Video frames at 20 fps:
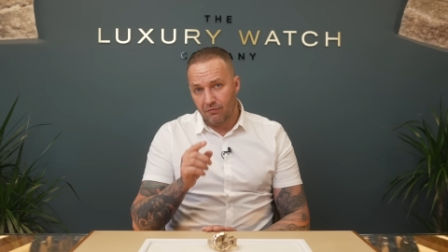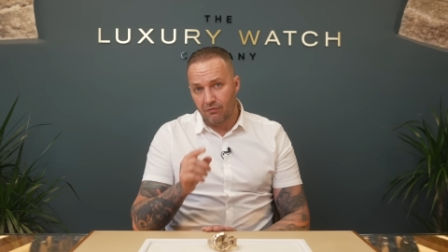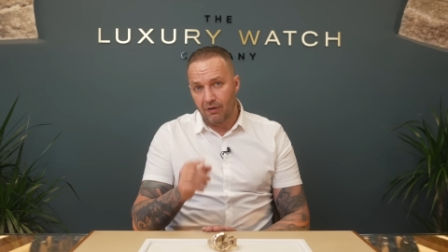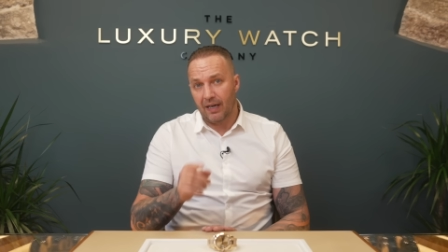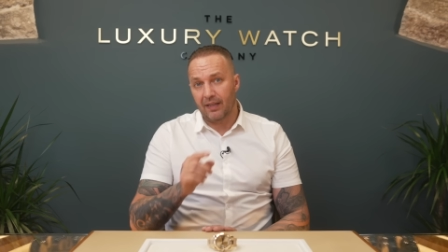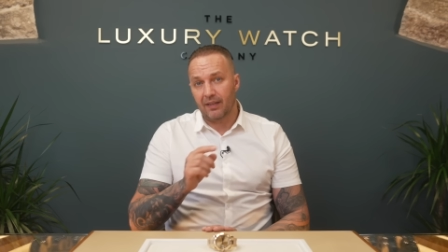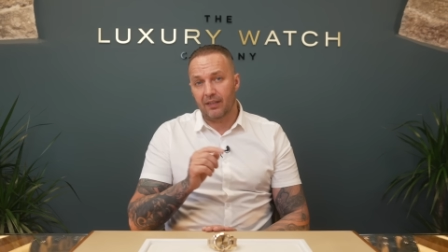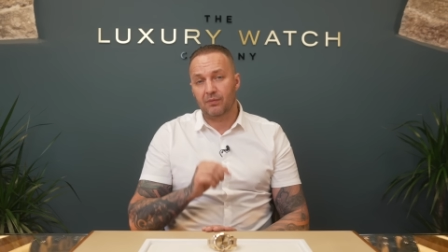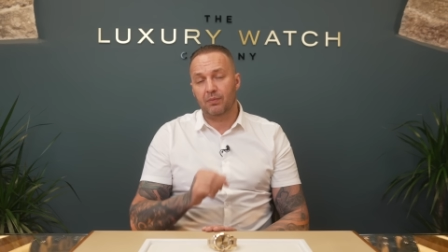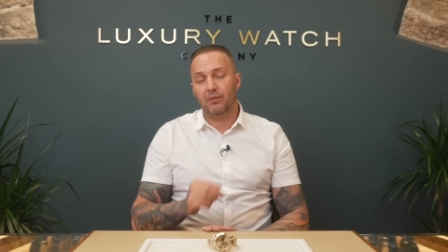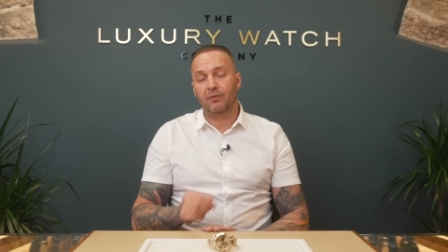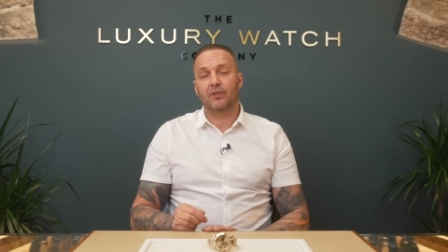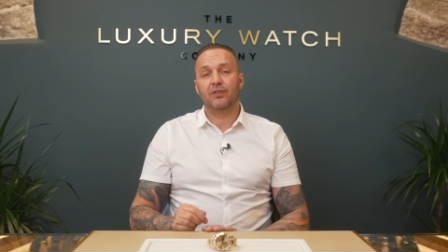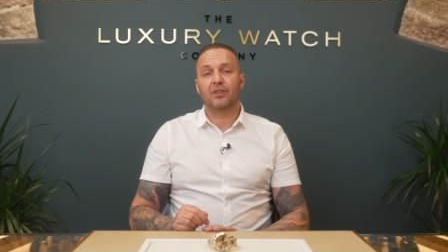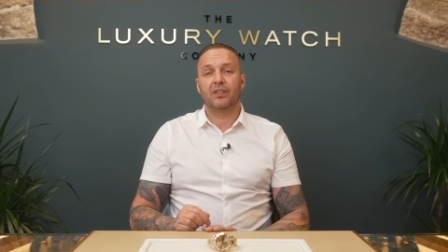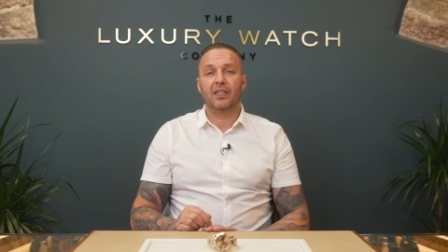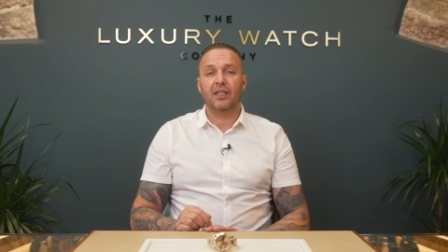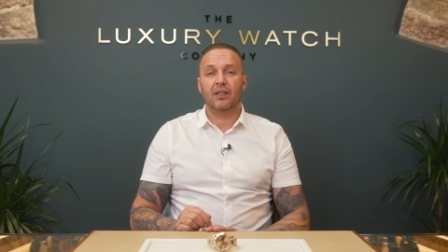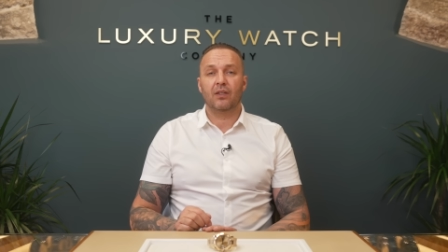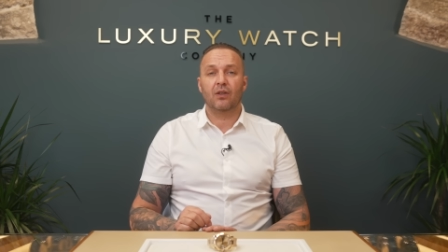Right, let's move on to
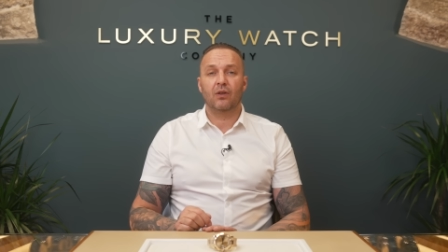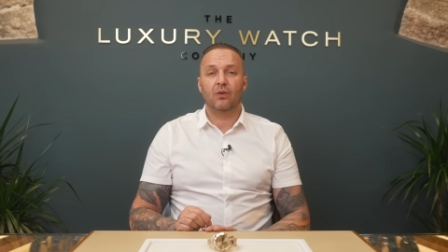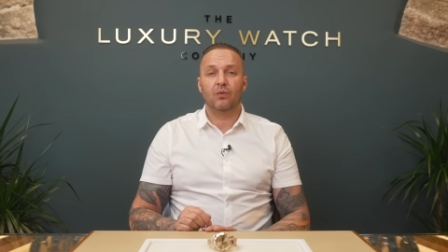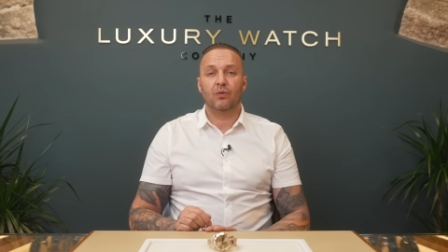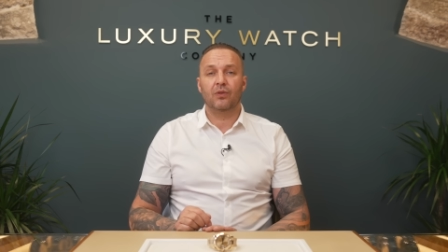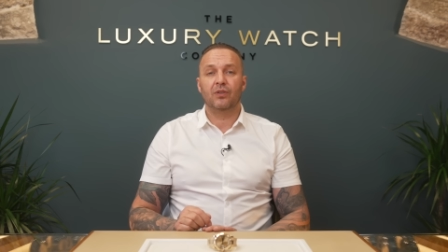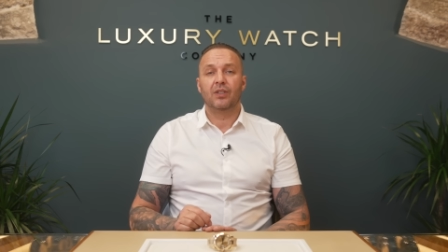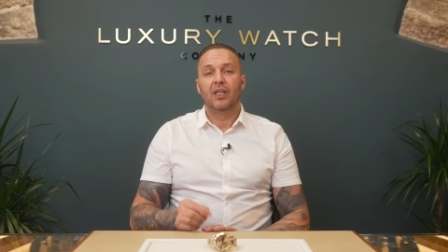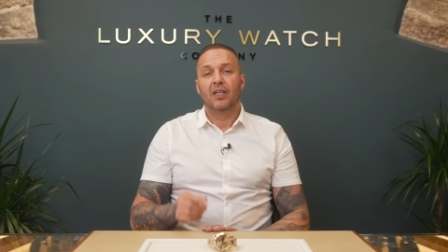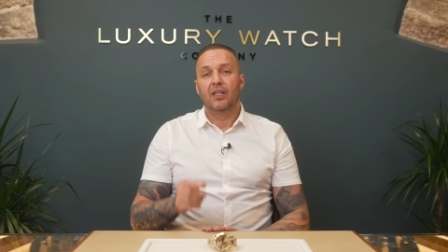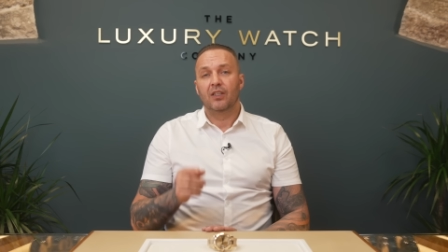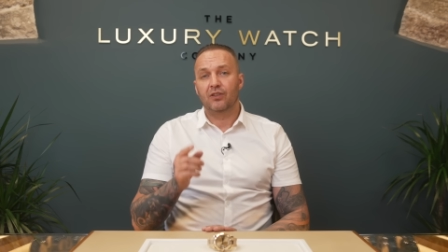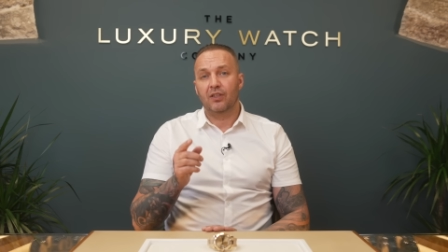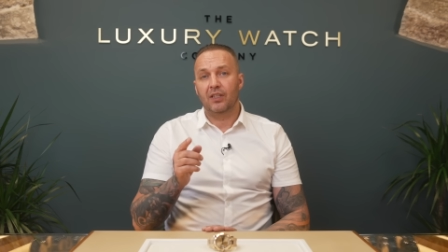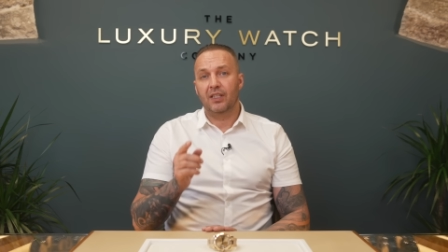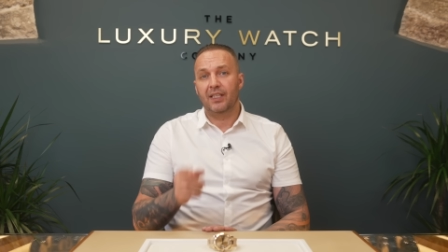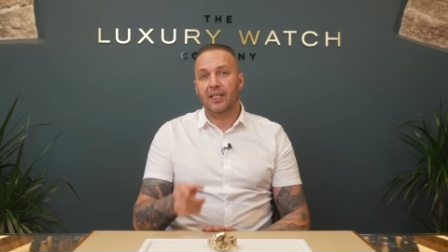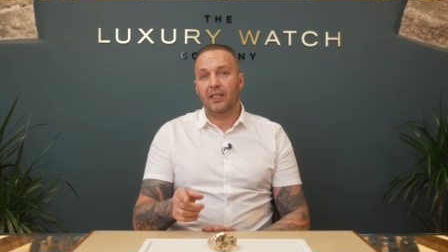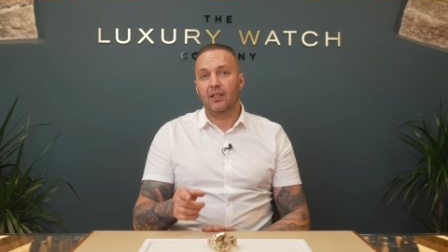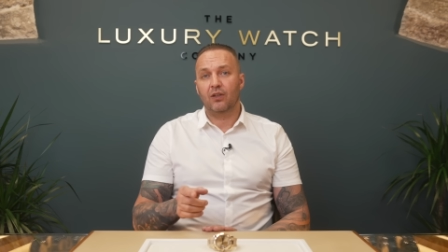the yellow gold one. So
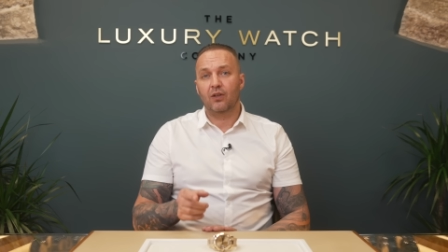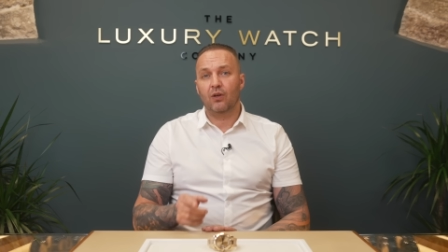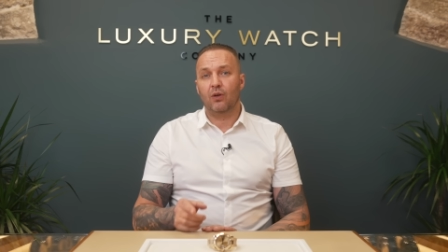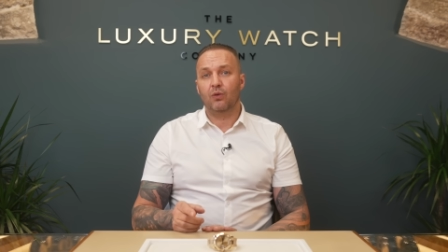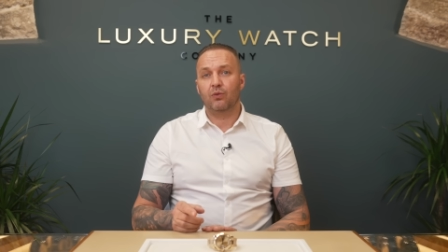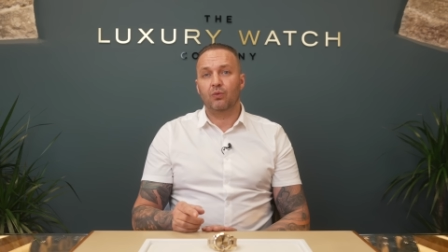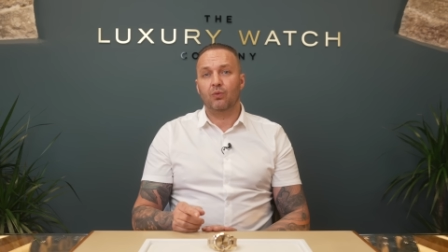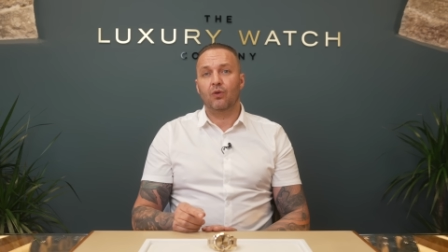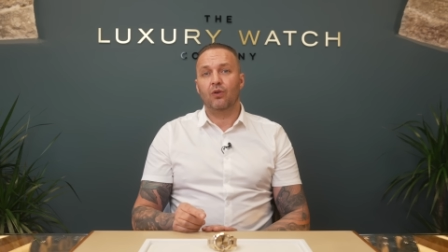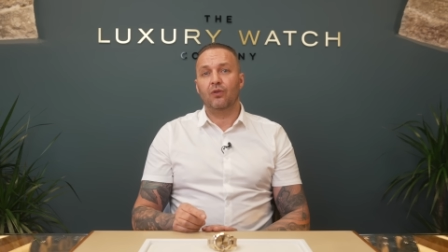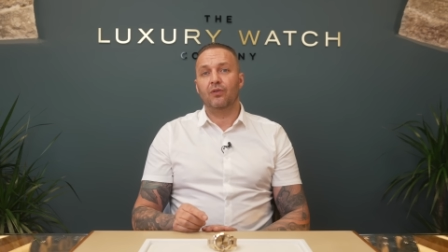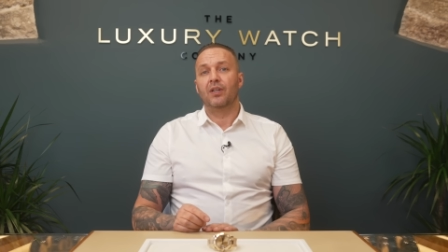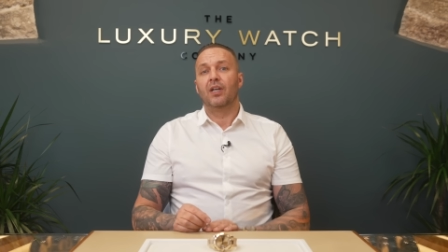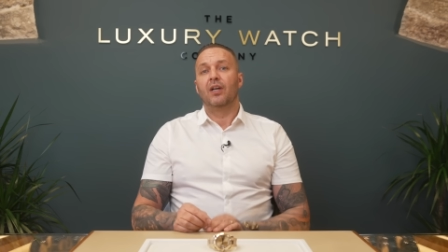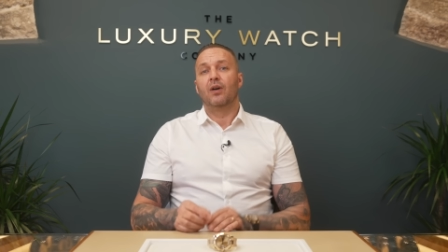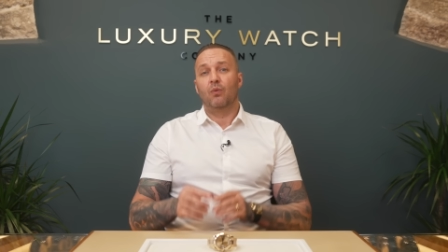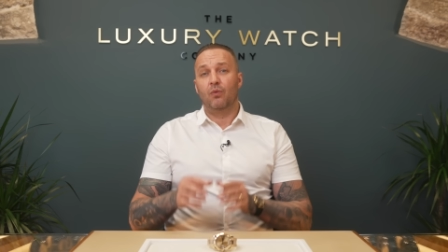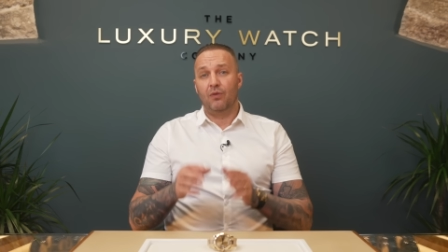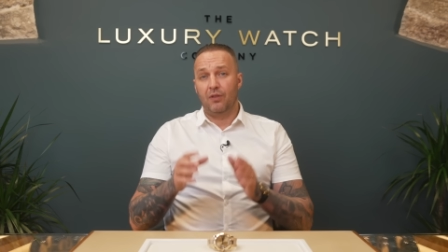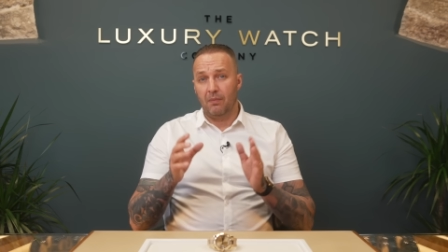the yellow gold one
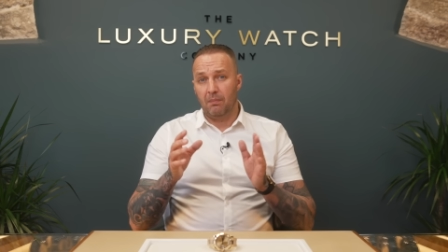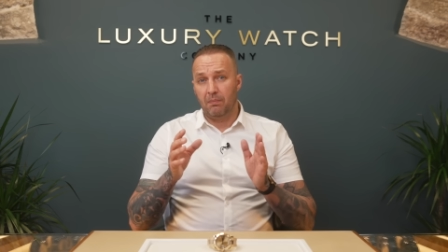with the